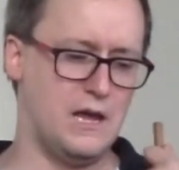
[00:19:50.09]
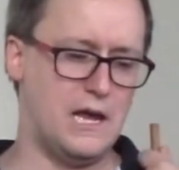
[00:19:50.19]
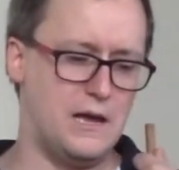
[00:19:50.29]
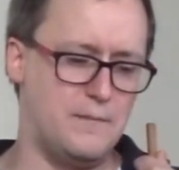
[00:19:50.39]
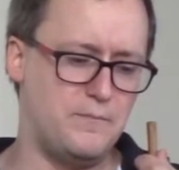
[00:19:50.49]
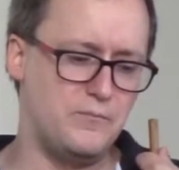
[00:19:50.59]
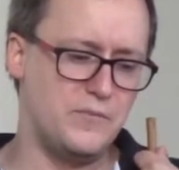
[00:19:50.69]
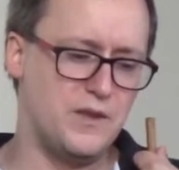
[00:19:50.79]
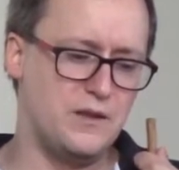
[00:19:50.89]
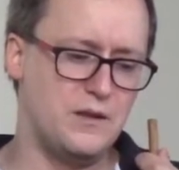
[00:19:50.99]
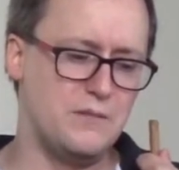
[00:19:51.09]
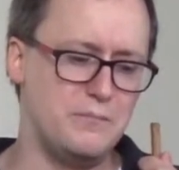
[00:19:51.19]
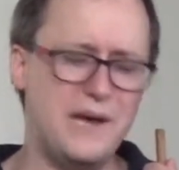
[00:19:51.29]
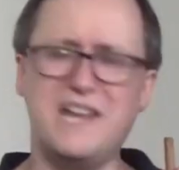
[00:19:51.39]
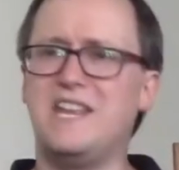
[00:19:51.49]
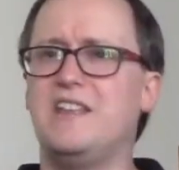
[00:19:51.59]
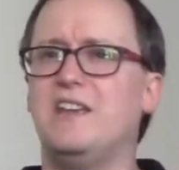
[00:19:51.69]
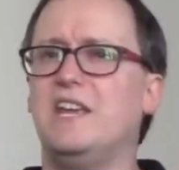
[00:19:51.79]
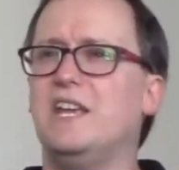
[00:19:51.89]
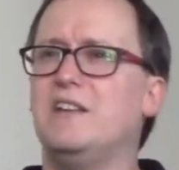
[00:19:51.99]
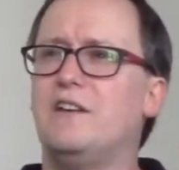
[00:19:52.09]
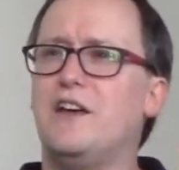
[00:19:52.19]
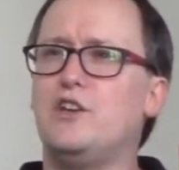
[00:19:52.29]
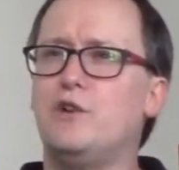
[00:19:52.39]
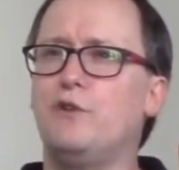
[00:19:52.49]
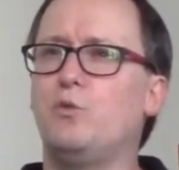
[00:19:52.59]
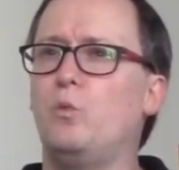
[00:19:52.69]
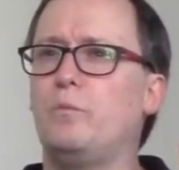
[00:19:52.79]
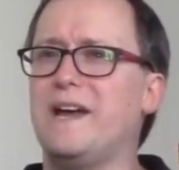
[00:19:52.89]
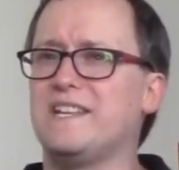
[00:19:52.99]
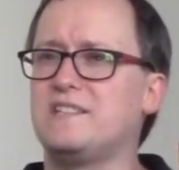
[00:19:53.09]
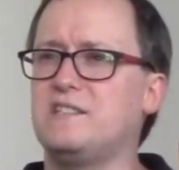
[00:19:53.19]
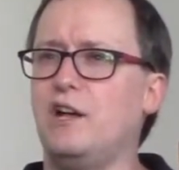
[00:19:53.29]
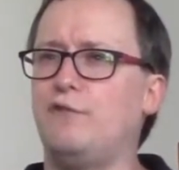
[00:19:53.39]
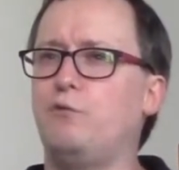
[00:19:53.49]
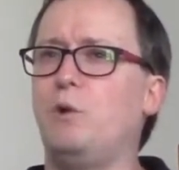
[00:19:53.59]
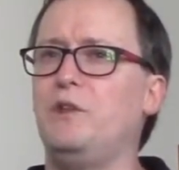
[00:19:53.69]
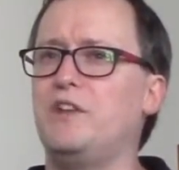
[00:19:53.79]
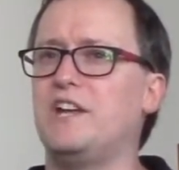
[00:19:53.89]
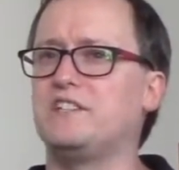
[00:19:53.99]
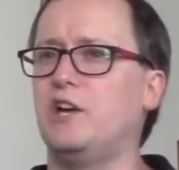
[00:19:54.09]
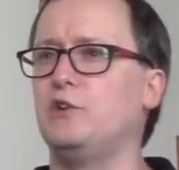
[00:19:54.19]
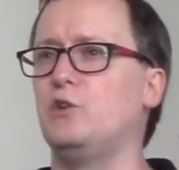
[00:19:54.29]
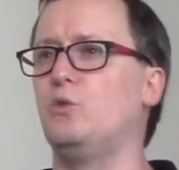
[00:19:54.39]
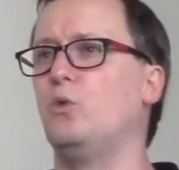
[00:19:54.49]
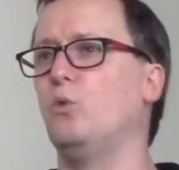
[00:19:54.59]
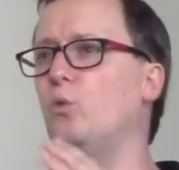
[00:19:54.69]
But ANOVA by itself will not tell you